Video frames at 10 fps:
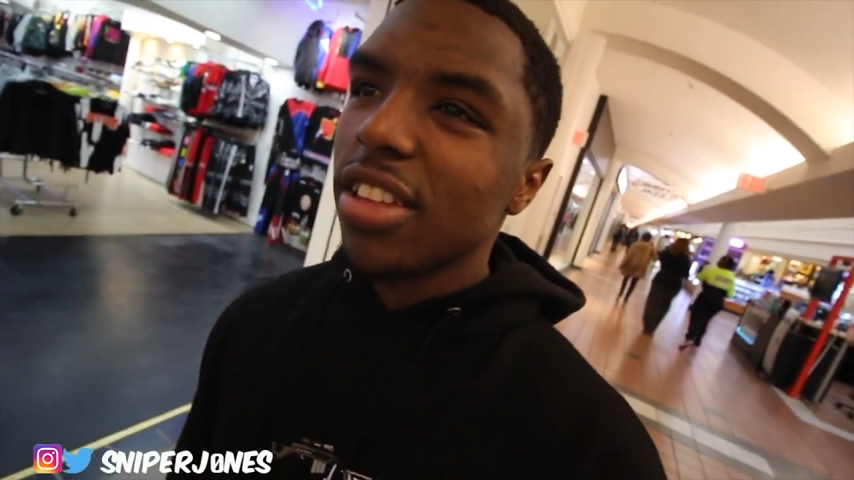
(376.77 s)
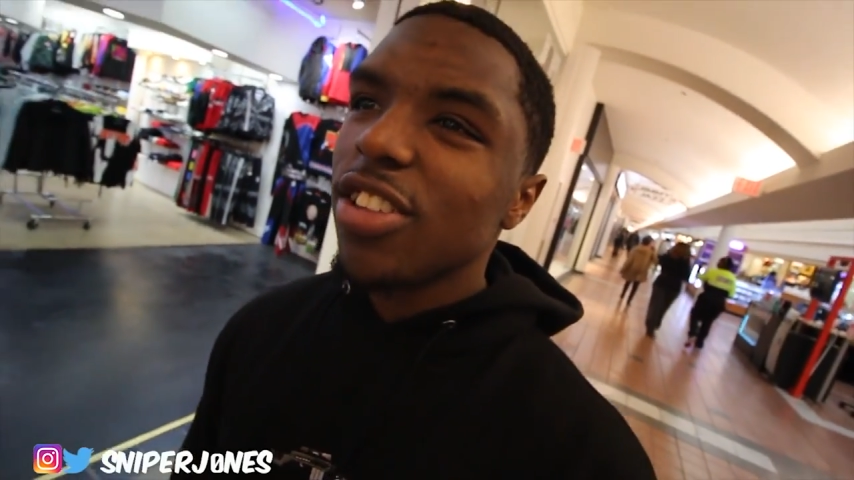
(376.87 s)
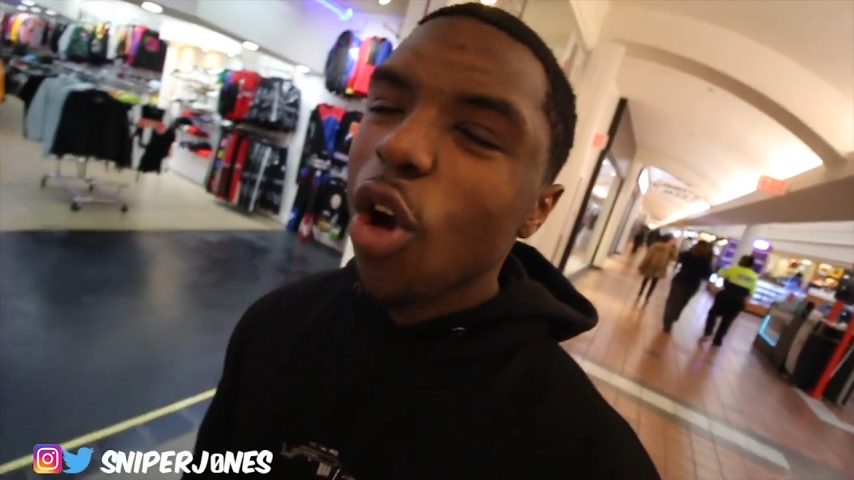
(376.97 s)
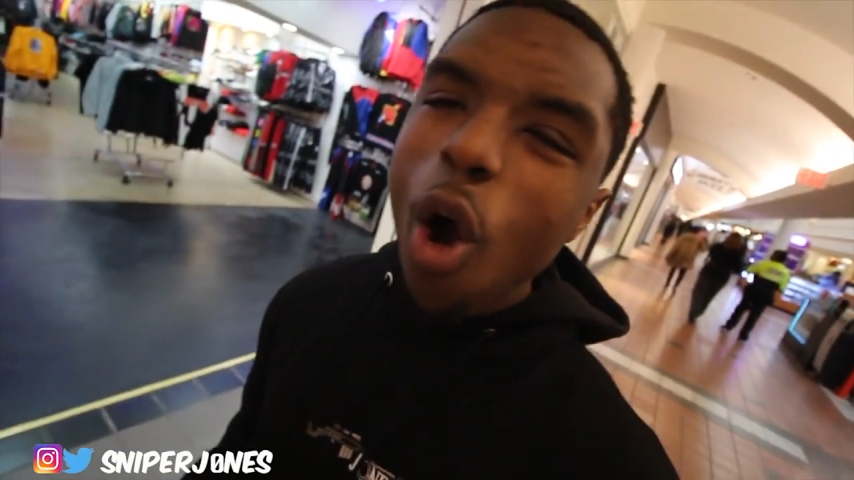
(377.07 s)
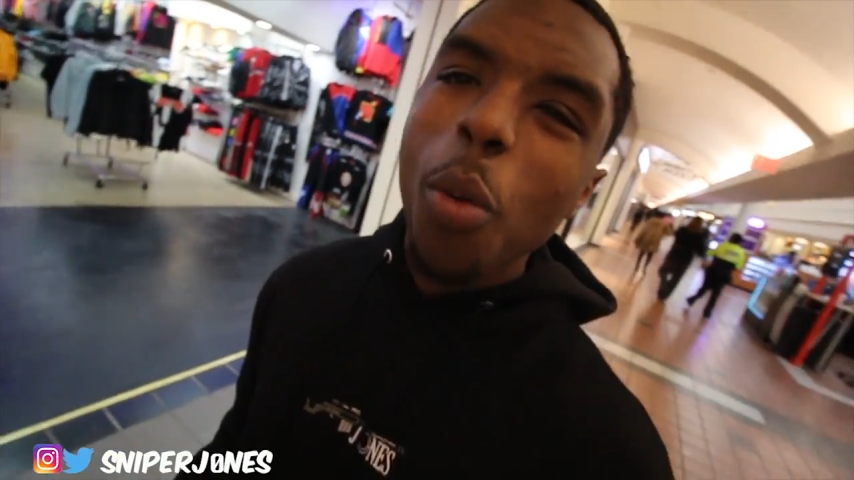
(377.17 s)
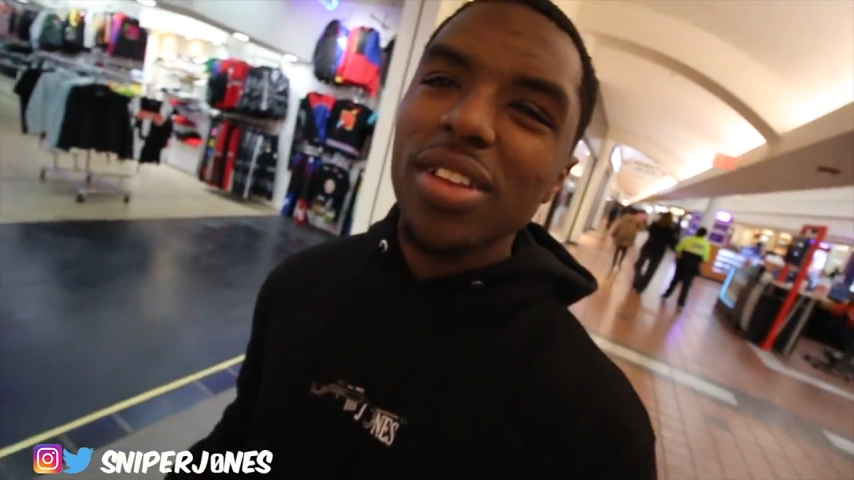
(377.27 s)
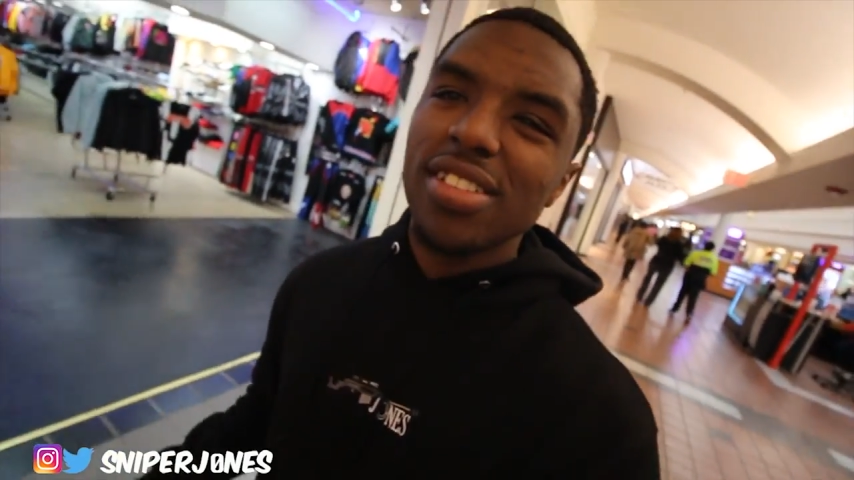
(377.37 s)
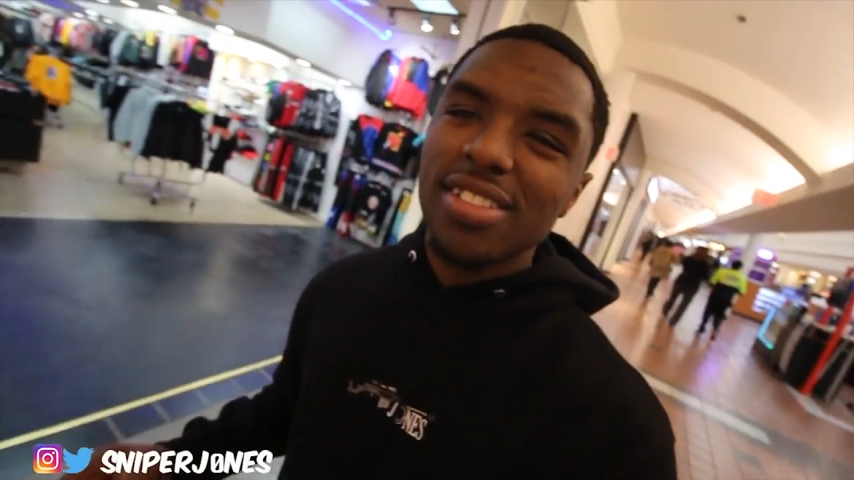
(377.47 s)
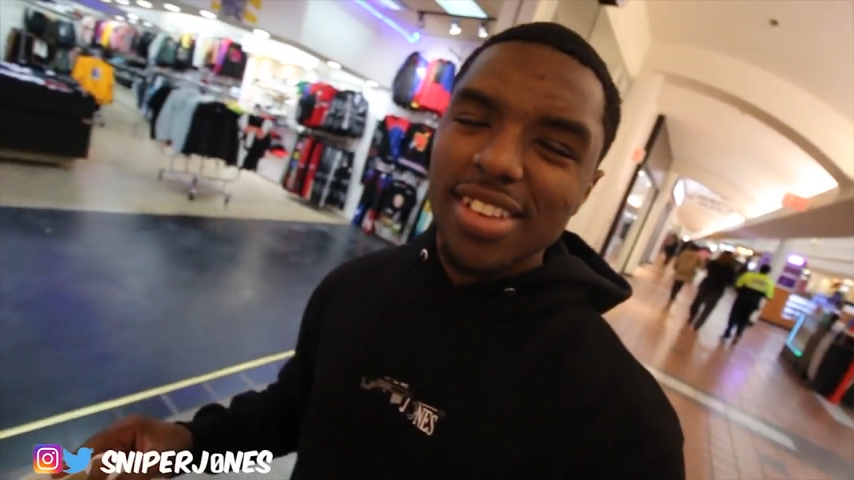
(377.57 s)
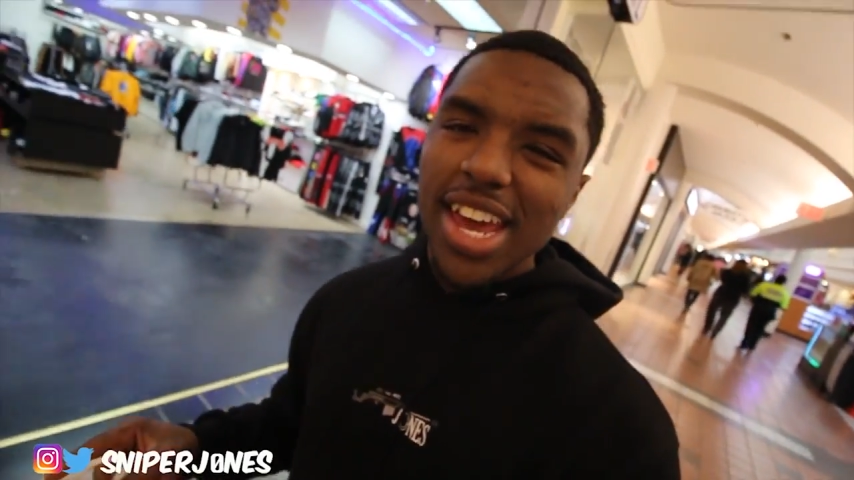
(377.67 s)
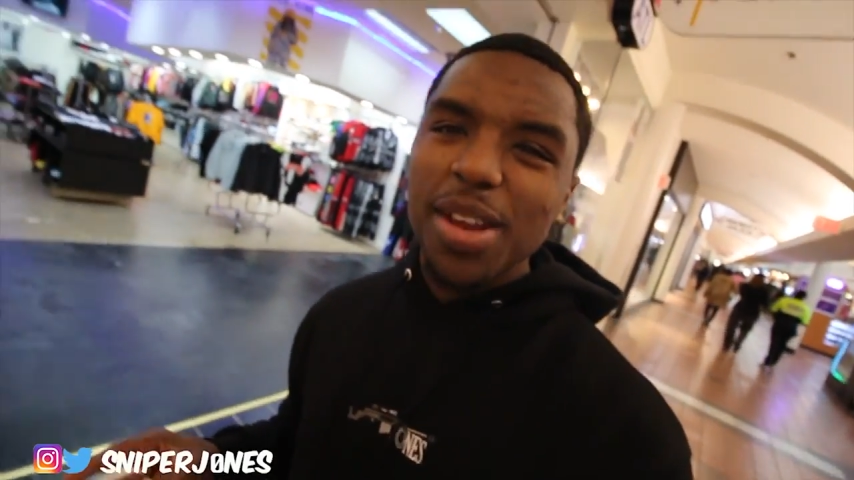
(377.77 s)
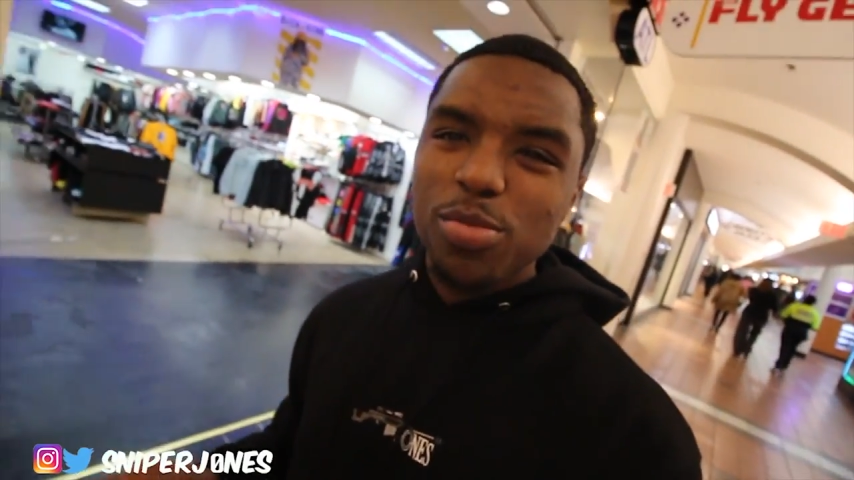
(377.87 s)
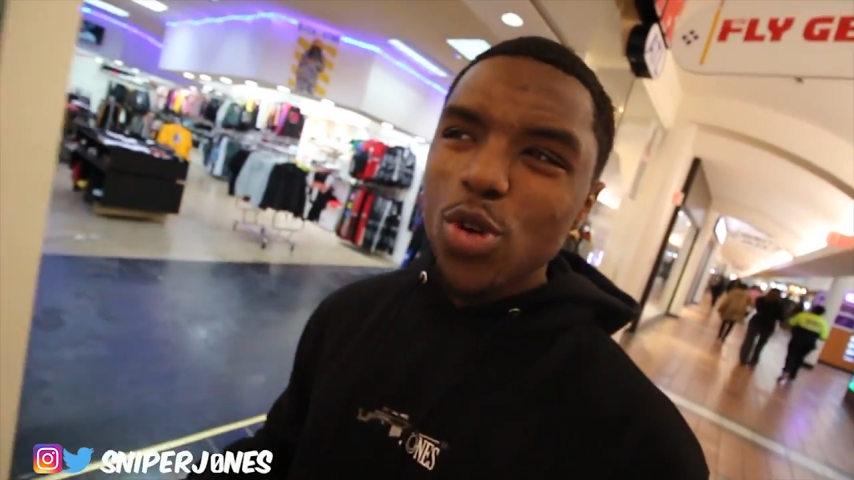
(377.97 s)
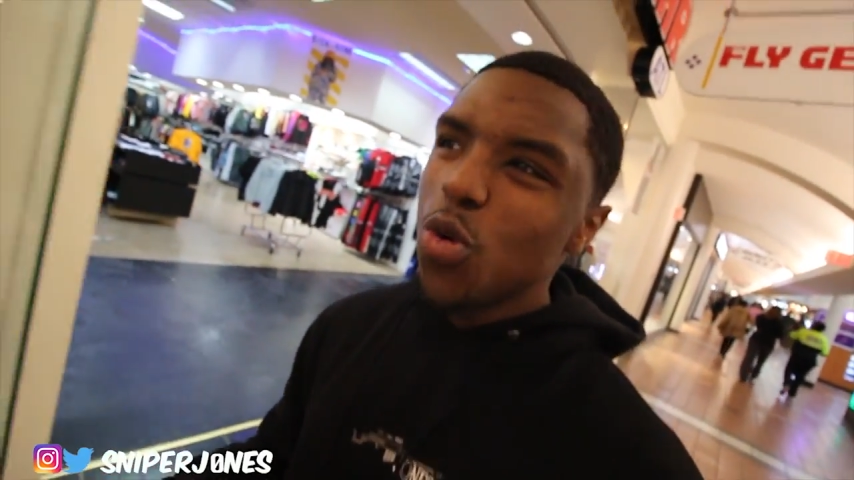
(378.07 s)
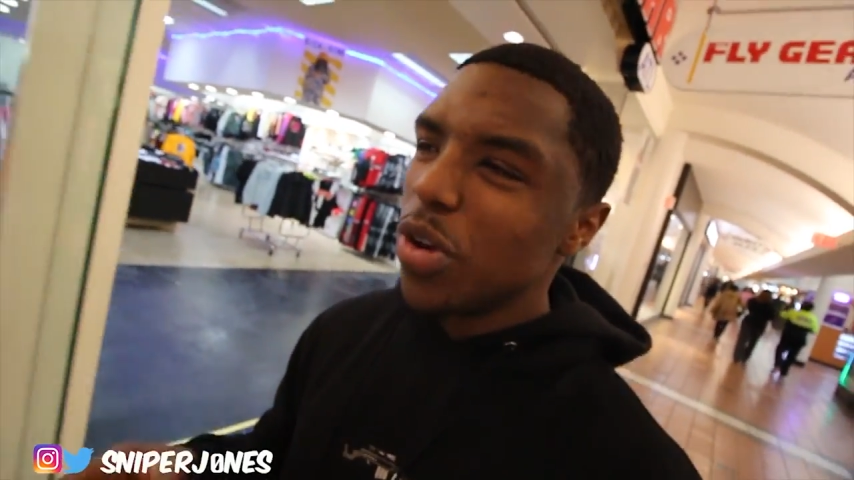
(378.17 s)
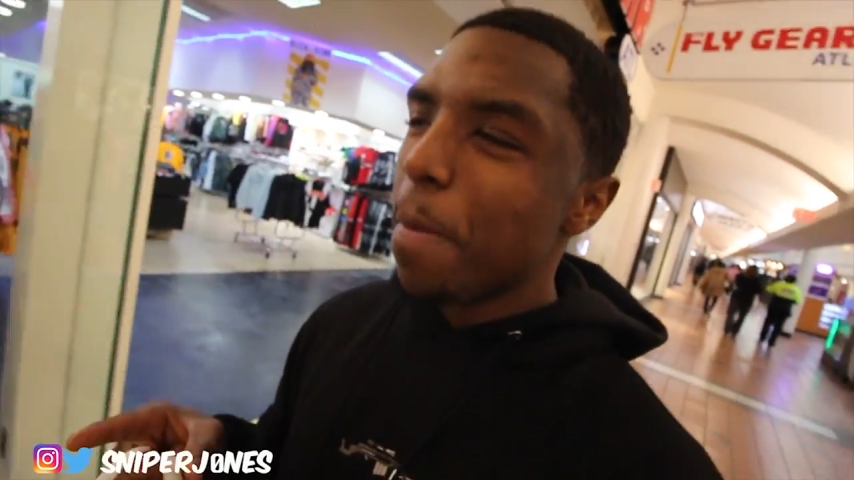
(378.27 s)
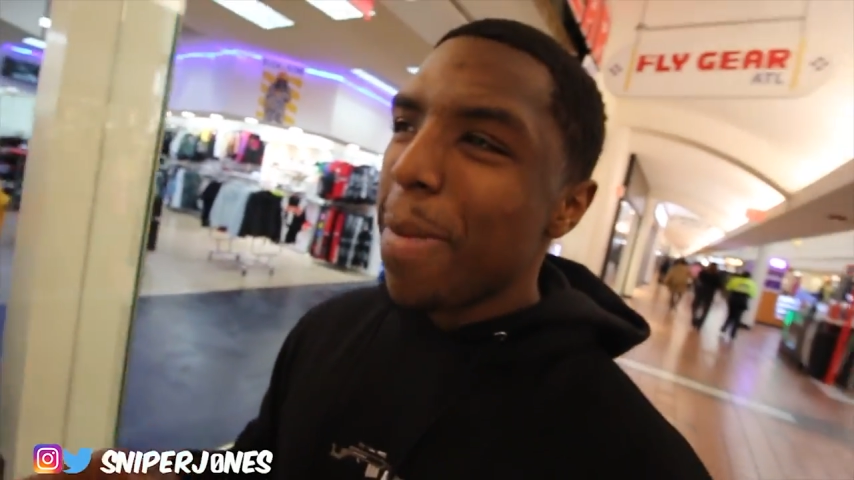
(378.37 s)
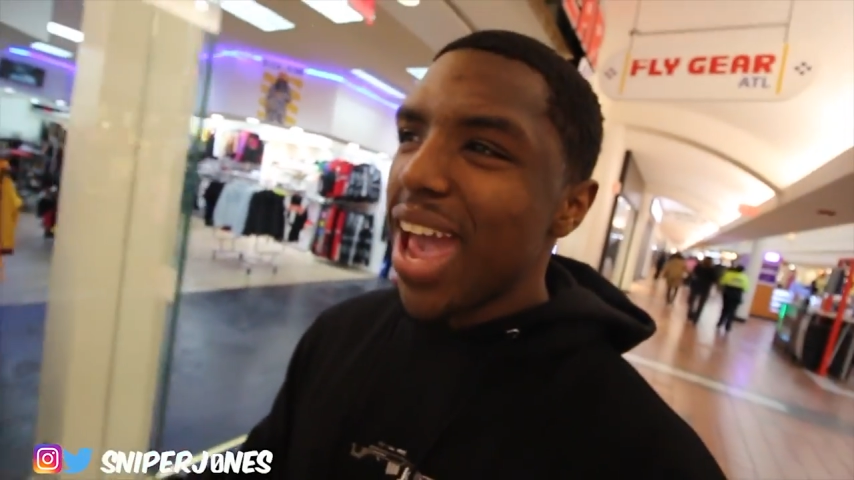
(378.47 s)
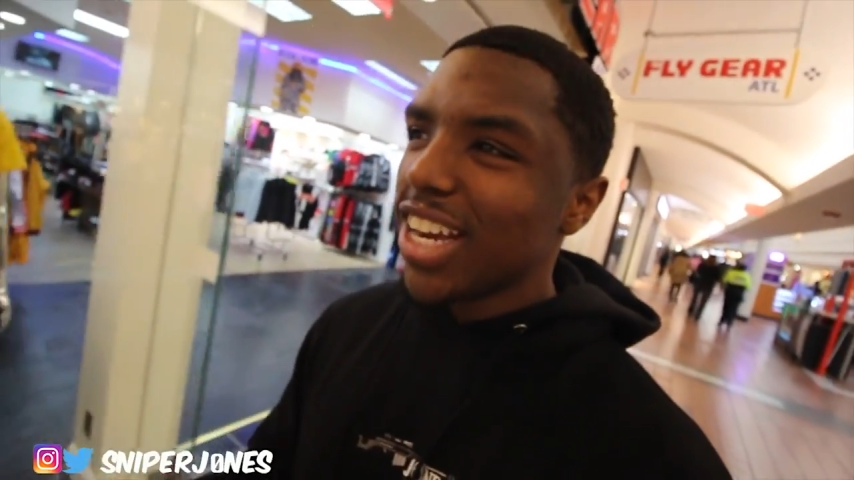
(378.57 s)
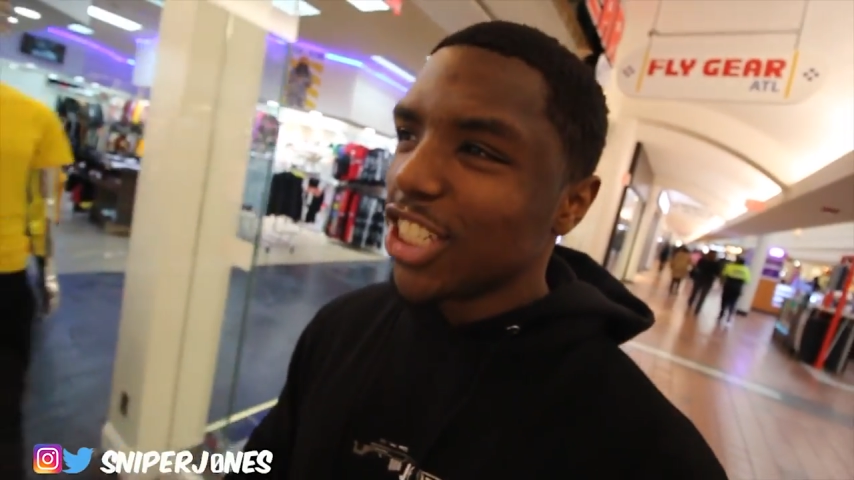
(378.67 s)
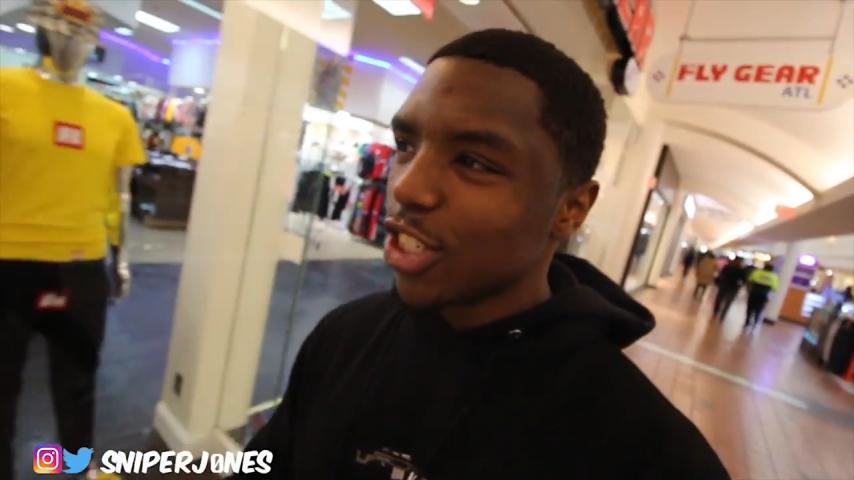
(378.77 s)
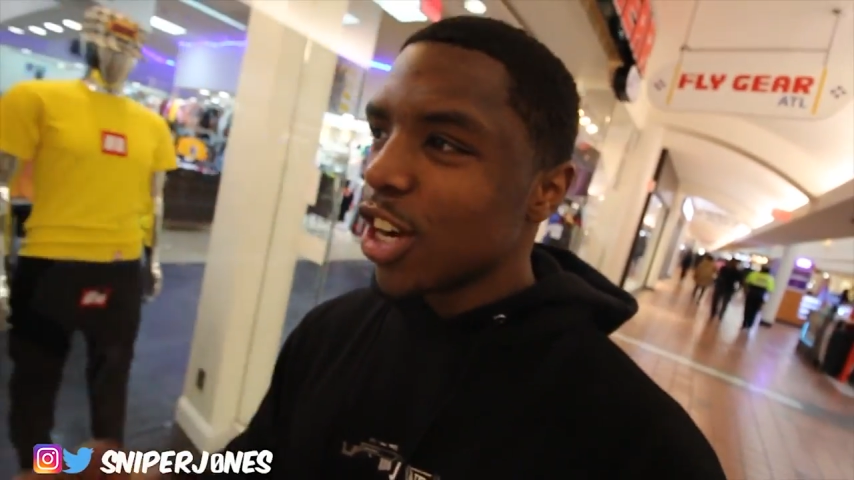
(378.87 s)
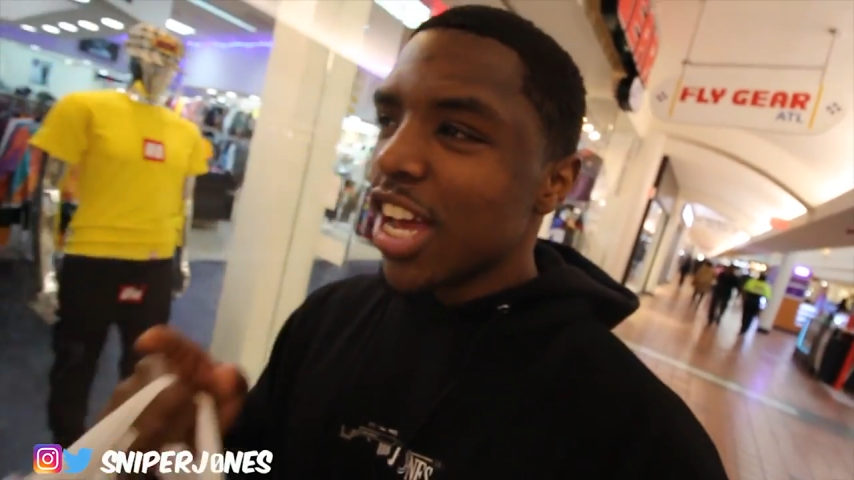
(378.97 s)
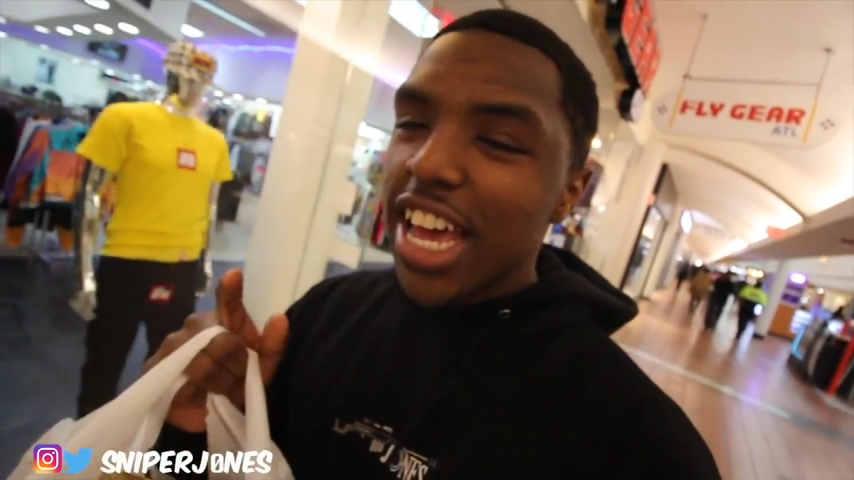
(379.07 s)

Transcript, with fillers: it's always the same dude, the manager.